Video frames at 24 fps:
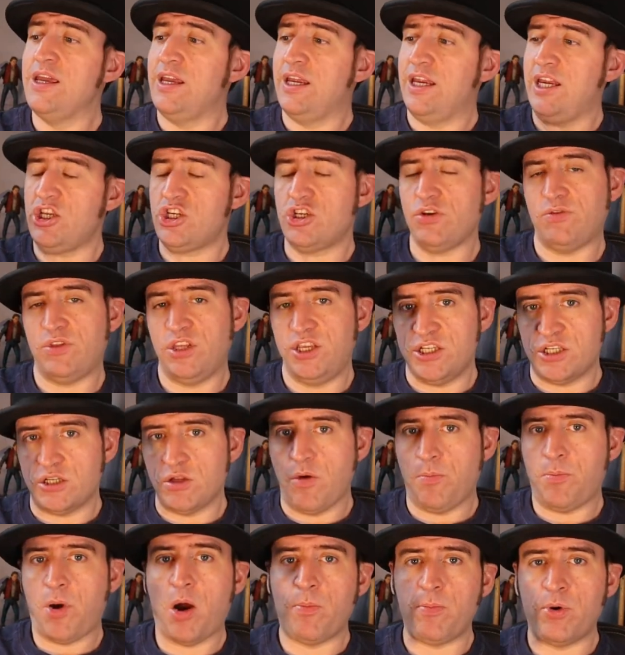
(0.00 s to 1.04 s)
Each of
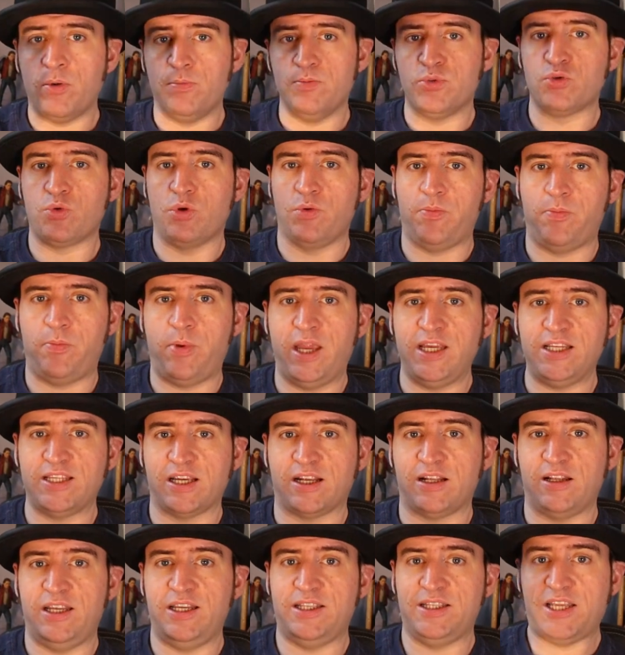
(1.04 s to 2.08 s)
these pop-ups would
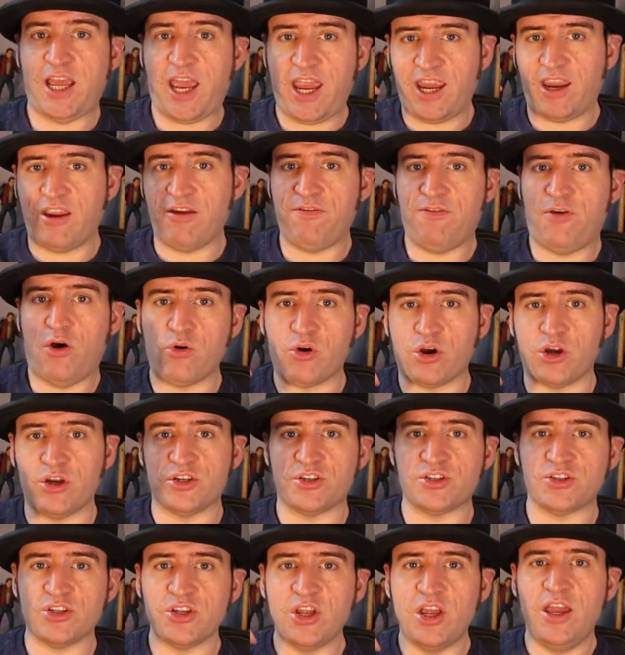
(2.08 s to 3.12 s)
basically take
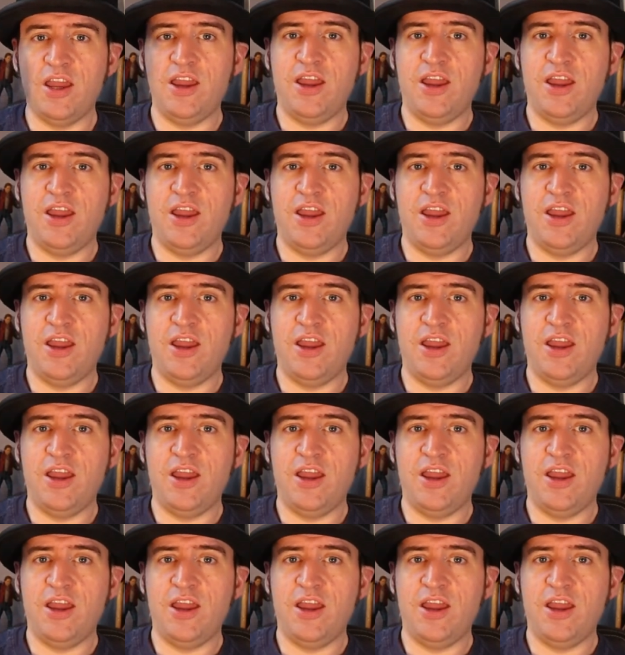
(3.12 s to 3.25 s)
focus